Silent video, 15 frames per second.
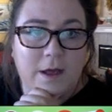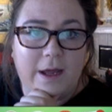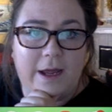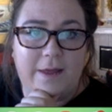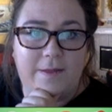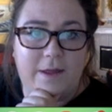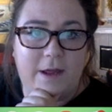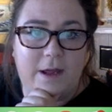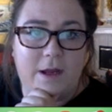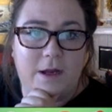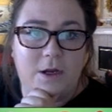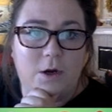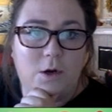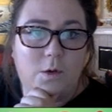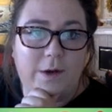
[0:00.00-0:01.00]
and then
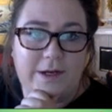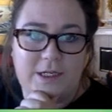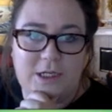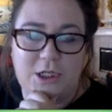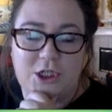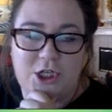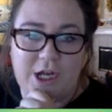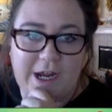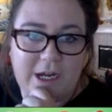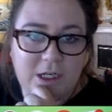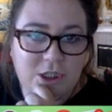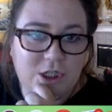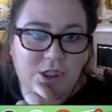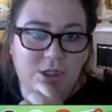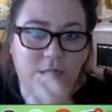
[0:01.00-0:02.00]
you're going to
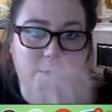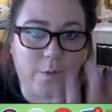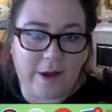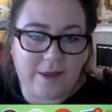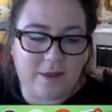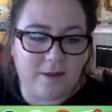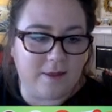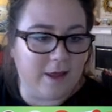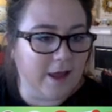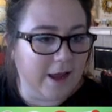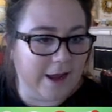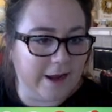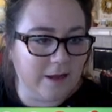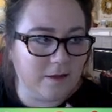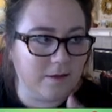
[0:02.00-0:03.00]
change the width and the
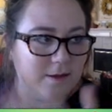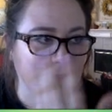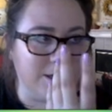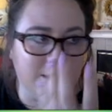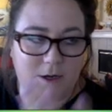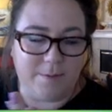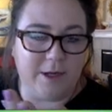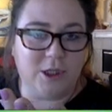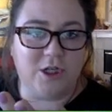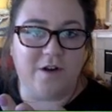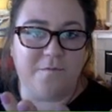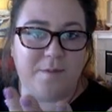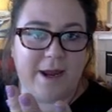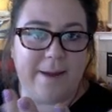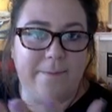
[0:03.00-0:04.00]
height to the dimension of
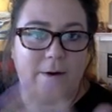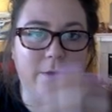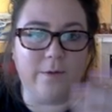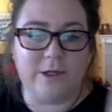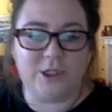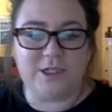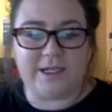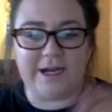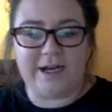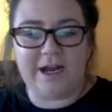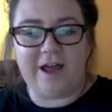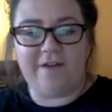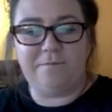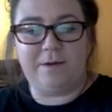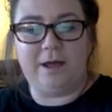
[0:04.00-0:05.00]
paper, which is
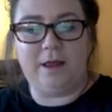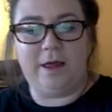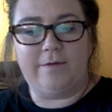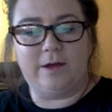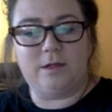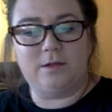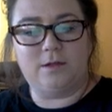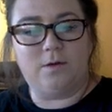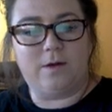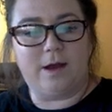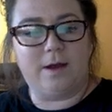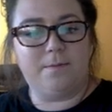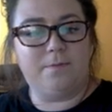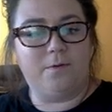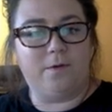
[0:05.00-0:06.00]
8.5 by 11. So
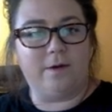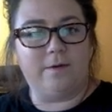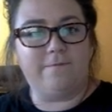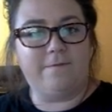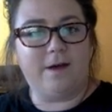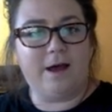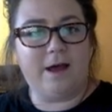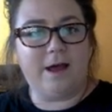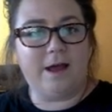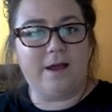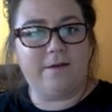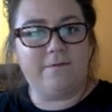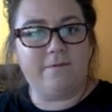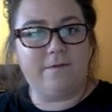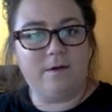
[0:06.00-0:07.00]

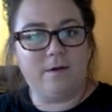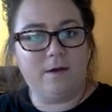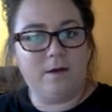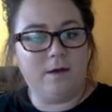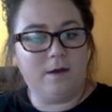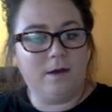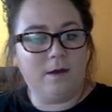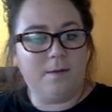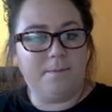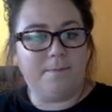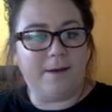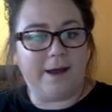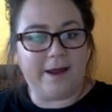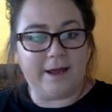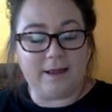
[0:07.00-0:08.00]
8.5
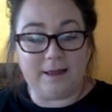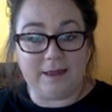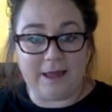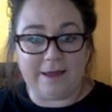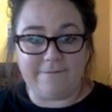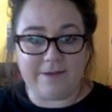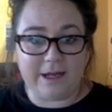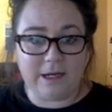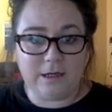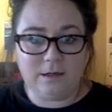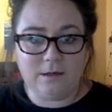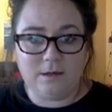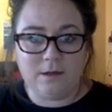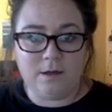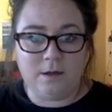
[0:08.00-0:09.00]
by 11.
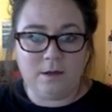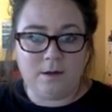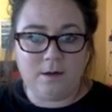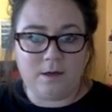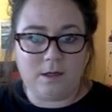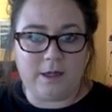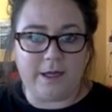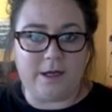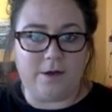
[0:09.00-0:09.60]
Click